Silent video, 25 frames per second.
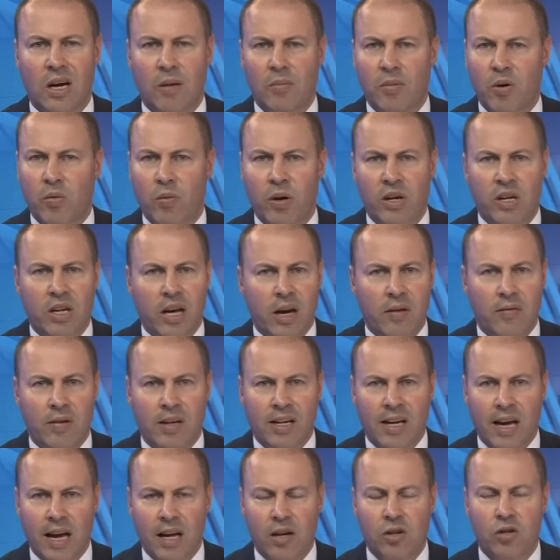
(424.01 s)
But when you have a
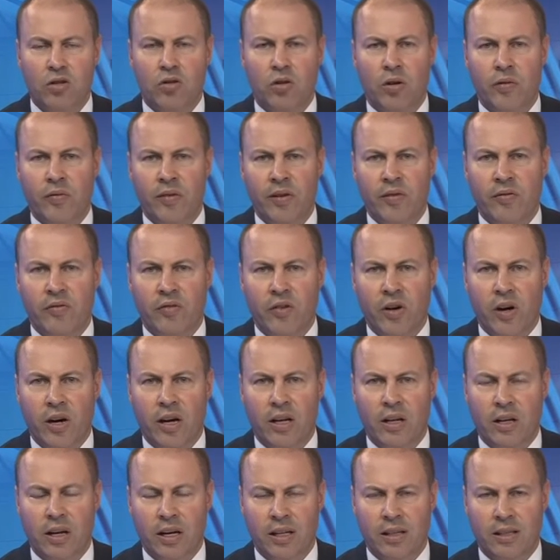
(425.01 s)
catastrophic
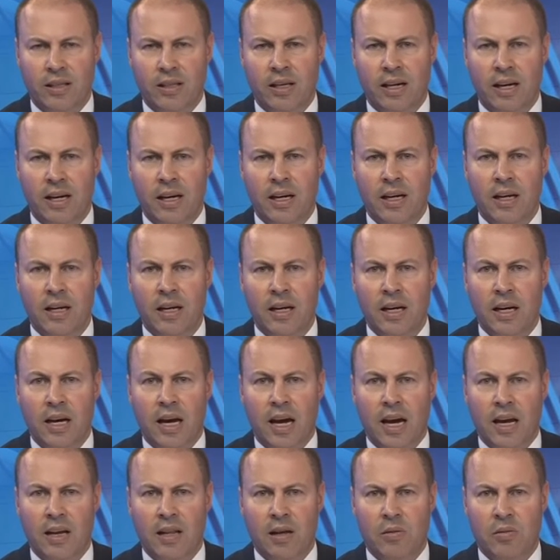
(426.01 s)
fire like today,
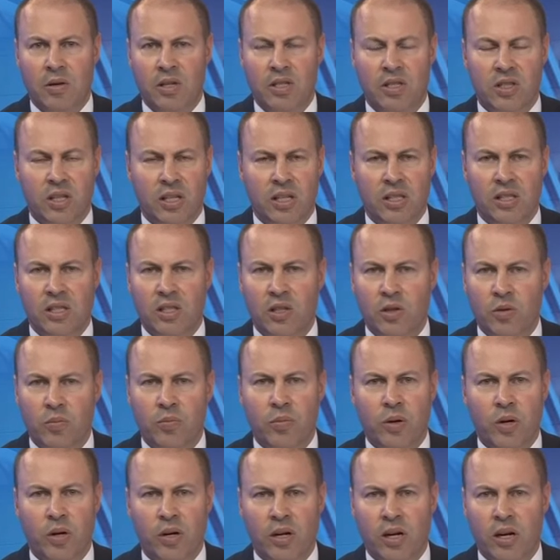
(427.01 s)
and that we see still
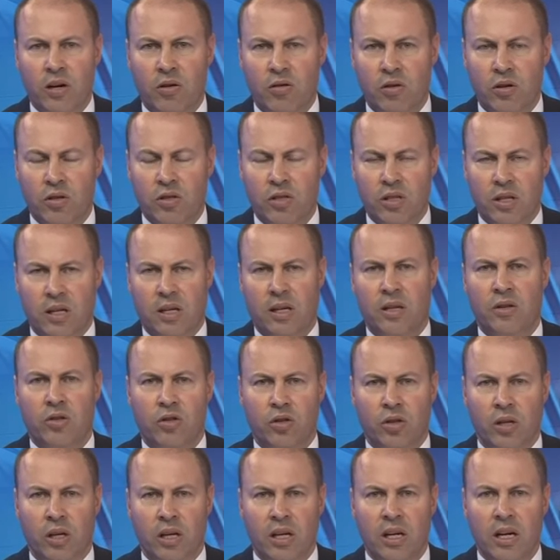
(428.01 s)
burning across the
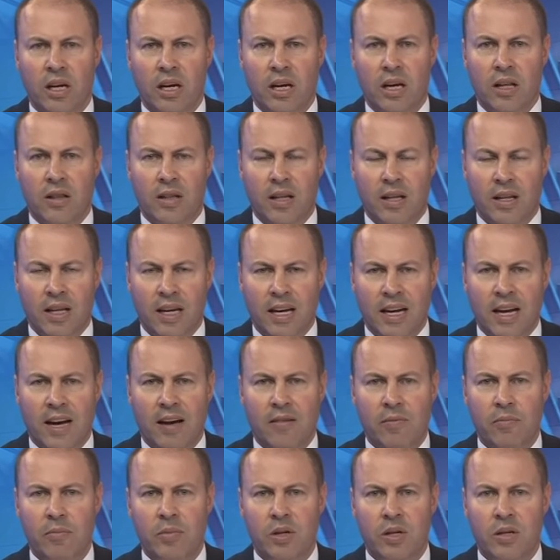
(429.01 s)
country, then the
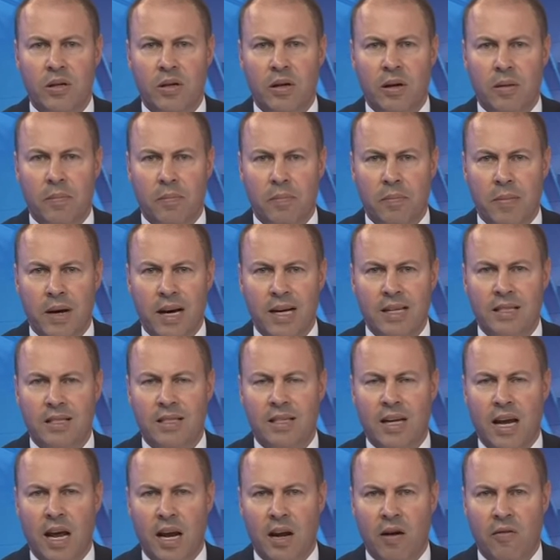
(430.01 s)
government
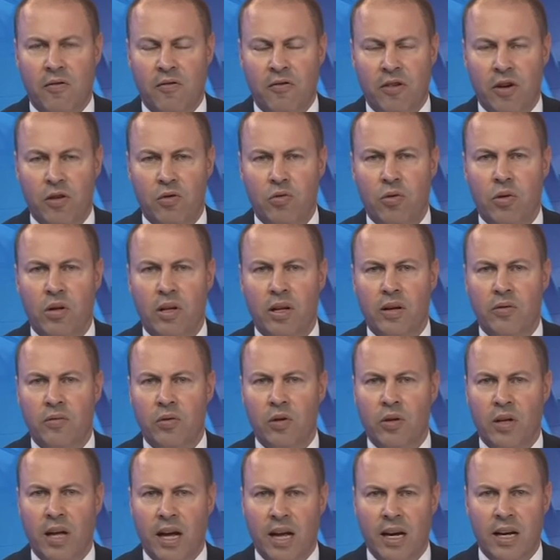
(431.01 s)
must, at a federal
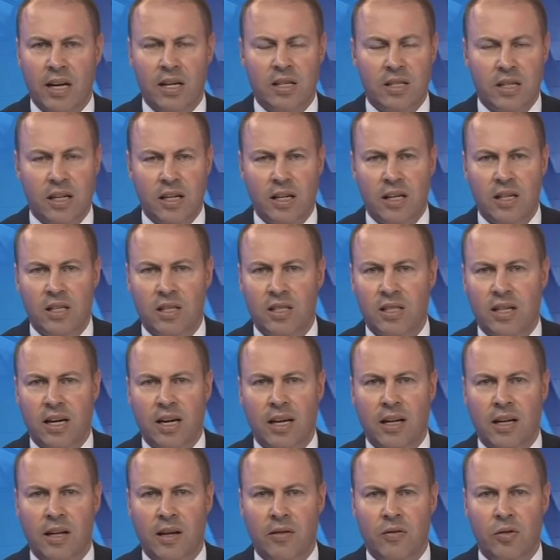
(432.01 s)
level and indeed at
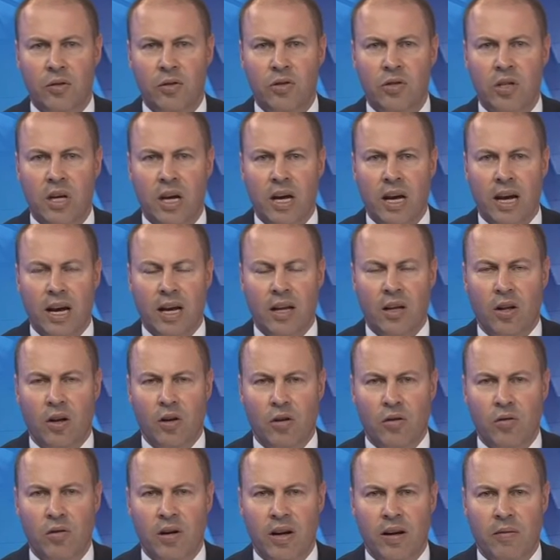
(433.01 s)
state levels and
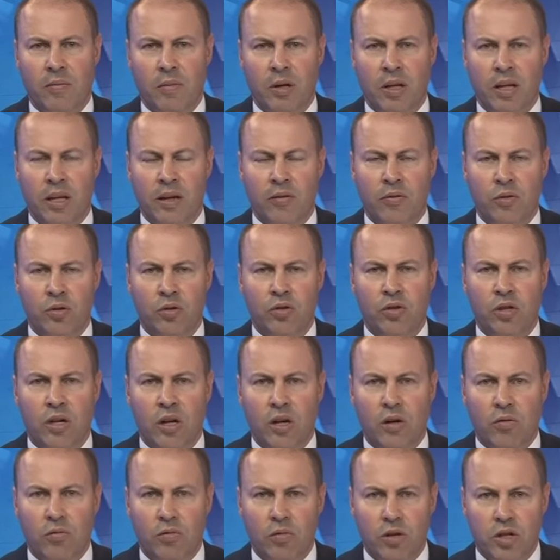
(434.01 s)
local government levels,
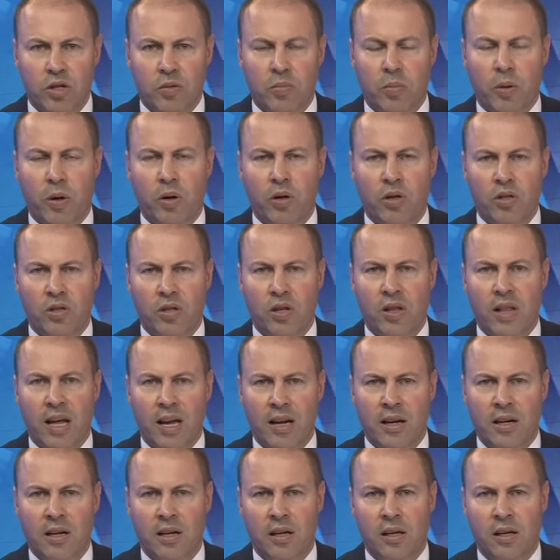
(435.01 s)
respond to
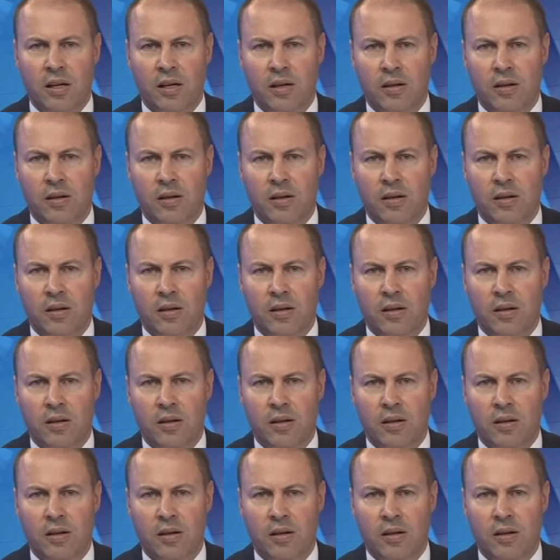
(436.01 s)
that need.